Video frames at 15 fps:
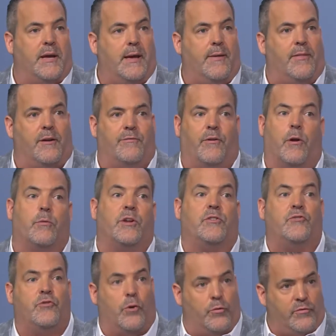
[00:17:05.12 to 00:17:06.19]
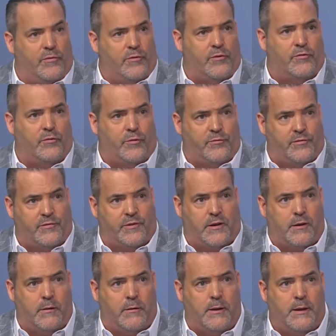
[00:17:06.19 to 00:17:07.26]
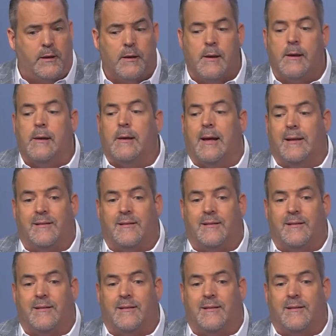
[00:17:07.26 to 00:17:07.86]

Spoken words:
in that have already chosen their Social Security and